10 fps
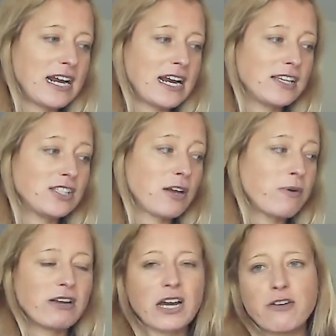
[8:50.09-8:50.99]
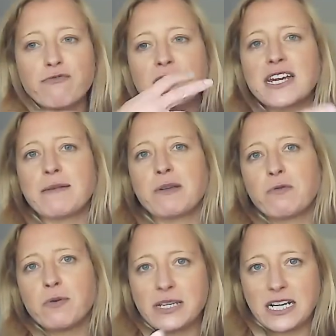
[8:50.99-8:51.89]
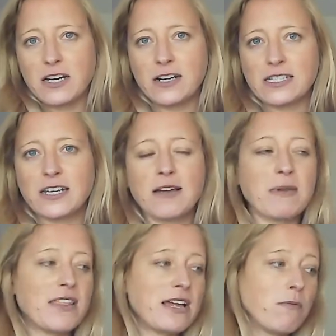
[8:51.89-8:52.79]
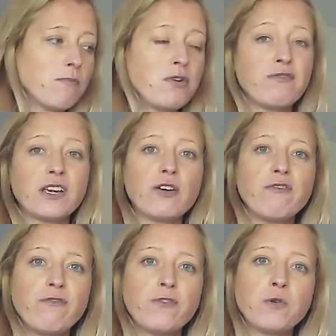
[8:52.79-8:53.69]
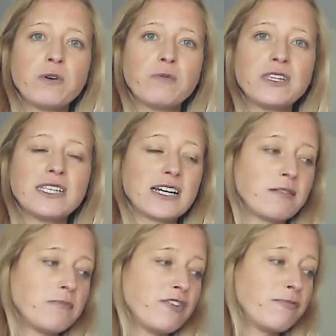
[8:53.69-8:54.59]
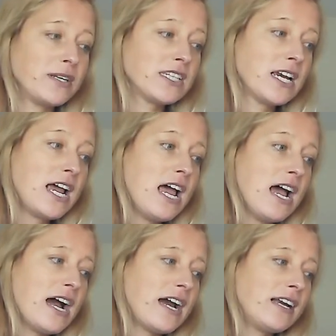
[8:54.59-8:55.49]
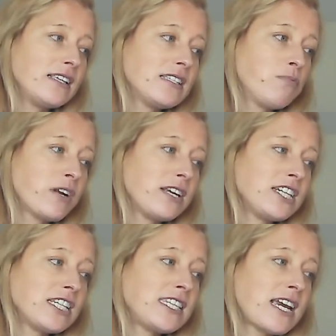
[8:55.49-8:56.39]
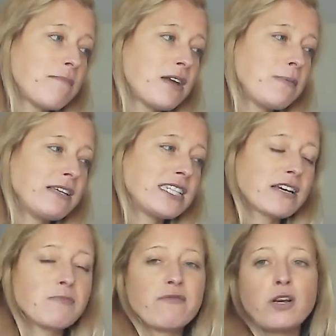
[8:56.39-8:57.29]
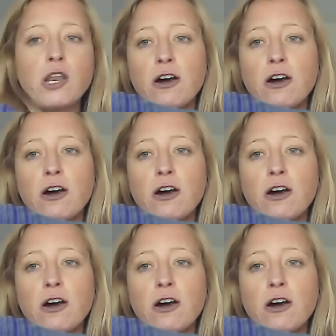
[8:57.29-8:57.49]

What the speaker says: And so we're kind of recapping what we did last time and then moving forward with the second movement. And what I just say, maybe second movement,